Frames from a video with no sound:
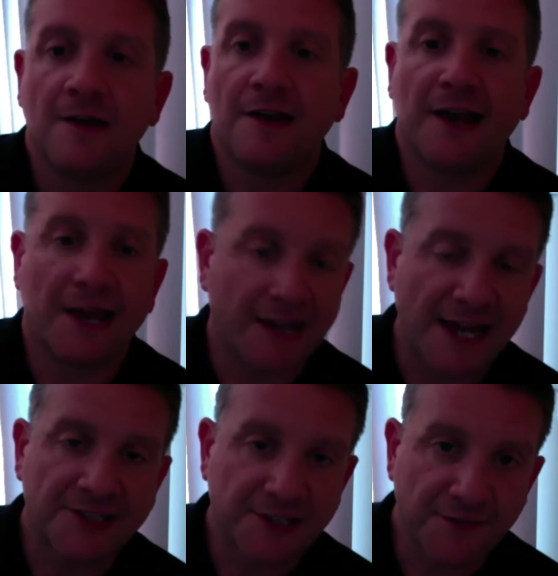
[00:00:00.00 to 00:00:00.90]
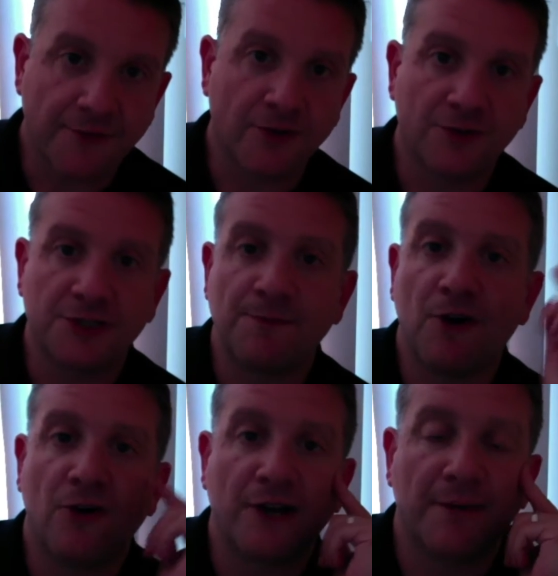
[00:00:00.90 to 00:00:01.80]
And lastly, for
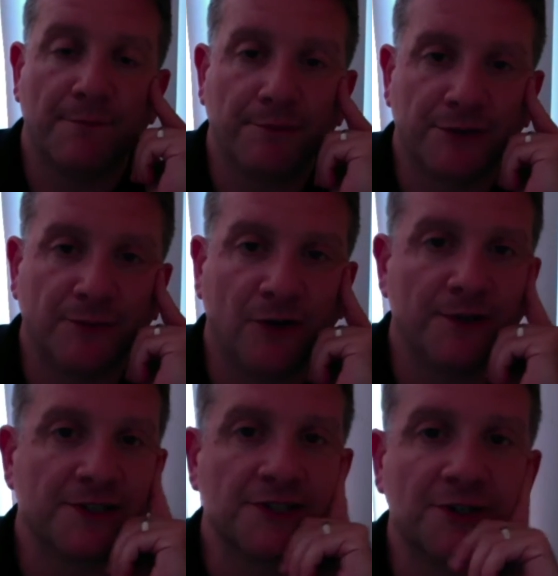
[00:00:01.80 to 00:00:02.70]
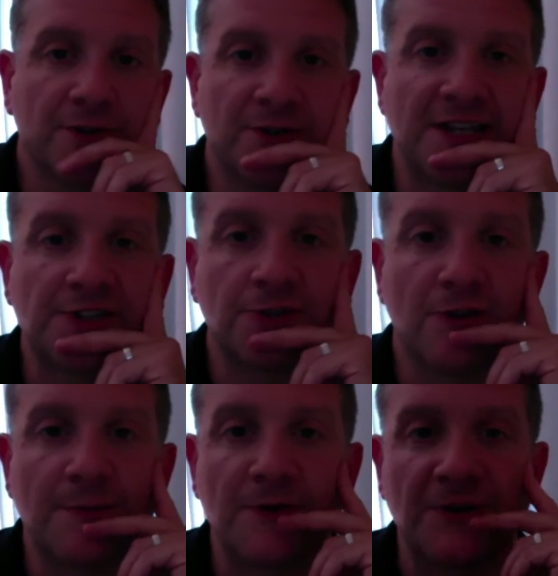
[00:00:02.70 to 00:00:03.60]
small comp- small business owners, S
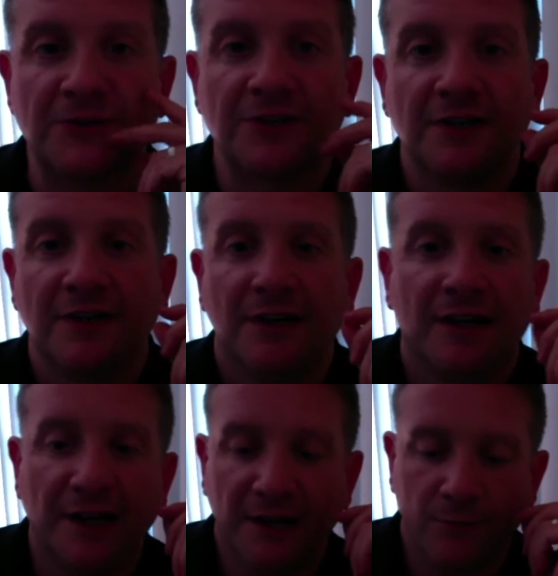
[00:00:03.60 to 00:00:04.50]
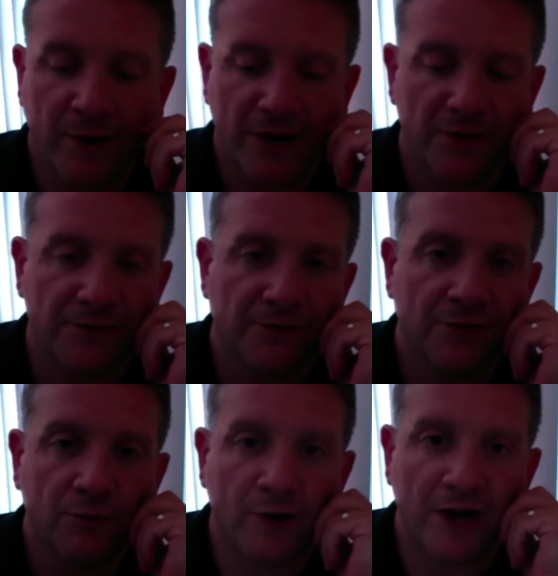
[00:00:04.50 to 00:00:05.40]
corp owners, uh, where
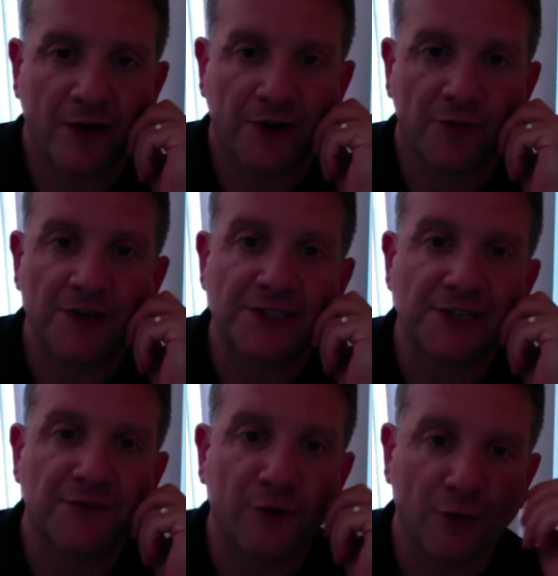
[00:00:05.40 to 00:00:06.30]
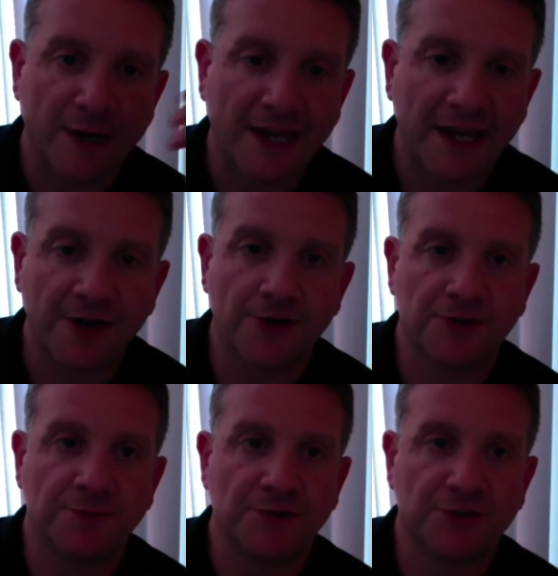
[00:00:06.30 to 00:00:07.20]
where increasing 401k
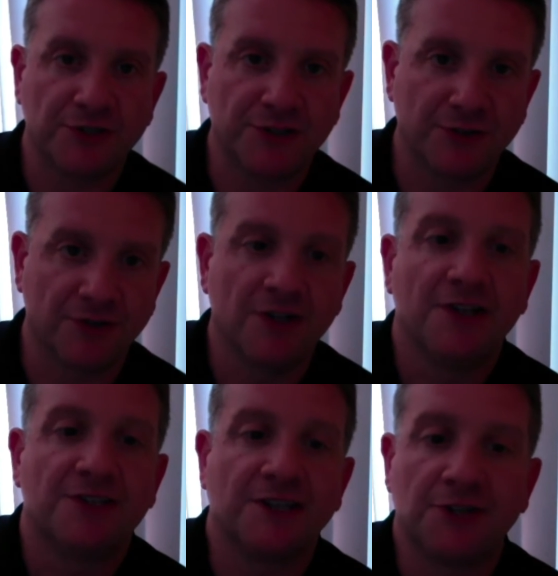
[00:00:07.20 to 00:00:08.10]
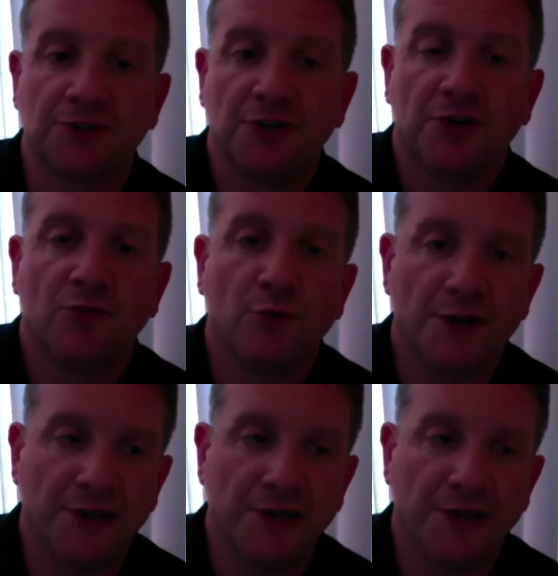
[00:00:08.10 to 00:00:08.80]
contributions or such would